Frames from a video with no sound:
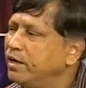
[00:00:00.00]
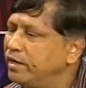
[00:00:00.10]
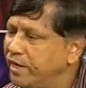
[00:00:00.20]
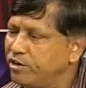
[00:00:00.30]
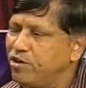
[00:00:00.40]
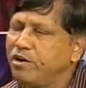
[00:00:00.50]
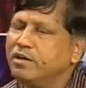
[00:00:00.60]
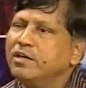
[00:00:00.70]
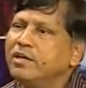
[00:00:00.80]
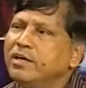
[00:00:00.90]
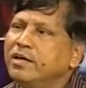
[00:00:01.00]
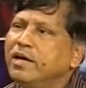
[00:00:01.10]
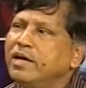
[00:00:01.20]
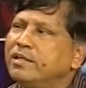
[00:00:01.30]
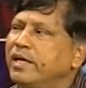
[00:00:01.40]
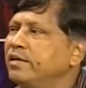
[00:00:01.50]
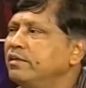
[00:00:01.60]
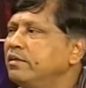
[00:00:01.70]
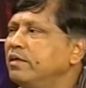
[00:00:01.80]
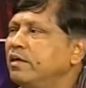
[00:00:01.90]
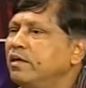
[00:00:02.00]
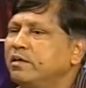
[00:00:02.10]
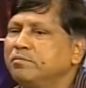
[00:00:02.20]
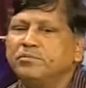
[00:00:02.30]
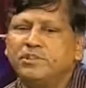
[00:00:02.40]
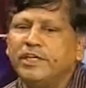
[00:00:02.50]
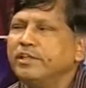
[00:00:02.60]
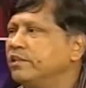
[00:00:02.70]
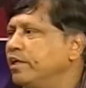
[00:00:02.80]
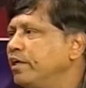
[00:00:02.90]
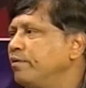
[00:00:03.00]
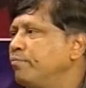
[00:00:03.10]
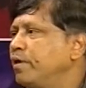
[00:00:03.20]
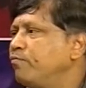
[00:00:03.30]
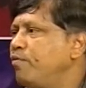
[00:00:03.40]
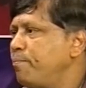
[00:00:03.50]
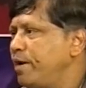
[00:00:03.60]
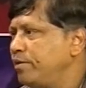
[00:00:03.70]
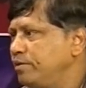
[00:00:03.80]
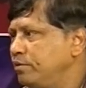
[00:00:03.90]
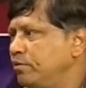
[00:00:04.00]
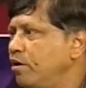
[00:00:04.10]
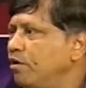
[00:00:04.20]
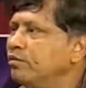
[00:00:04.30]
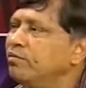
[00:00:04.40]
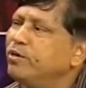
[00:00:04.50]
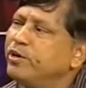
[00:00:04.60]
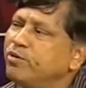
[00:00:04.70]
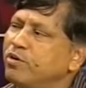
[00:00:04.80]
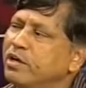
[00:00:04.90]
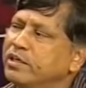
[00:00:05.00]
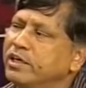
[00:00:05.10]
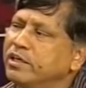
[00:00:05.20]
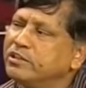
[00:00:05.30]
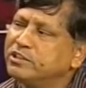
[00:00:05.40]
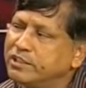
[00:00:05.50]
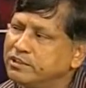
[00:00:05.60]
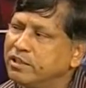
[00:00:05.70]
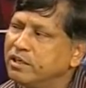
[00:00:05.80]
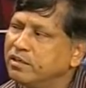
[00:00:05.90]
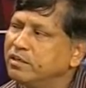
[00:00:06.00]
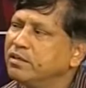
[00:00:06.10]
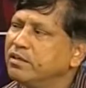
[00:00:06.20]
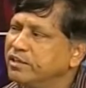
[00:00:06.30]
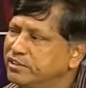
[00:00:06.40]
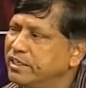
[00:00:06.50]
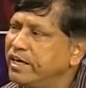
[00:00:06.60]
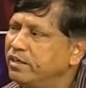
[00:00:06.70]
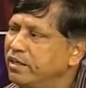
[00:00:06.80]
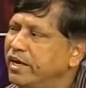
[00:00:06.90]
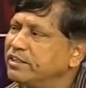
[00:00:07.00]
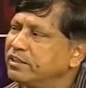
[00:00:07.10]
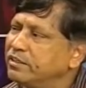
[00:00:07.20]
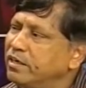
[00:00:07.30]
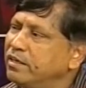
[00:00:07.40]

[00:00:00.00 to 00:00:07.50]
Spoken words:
later on, and then seeing the format or what you call the instructional design, etc.